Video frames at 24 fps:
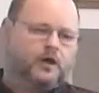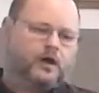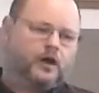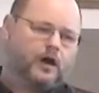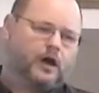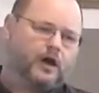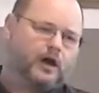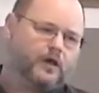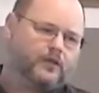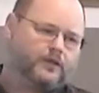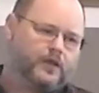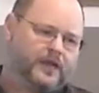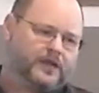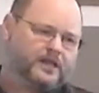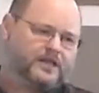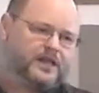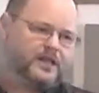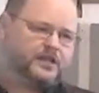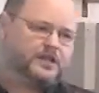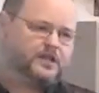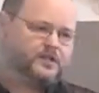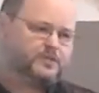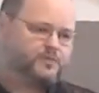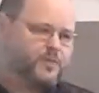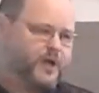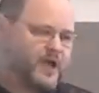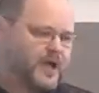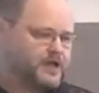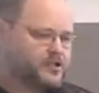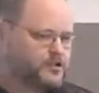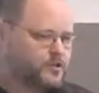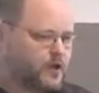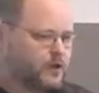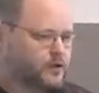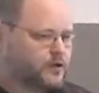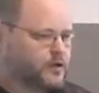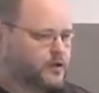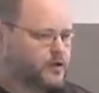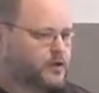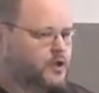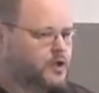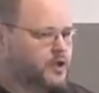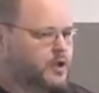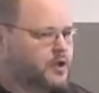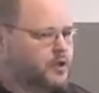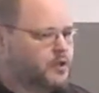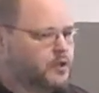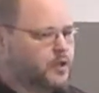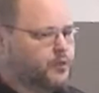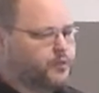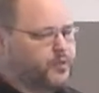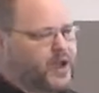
Uh, they did this based on the, the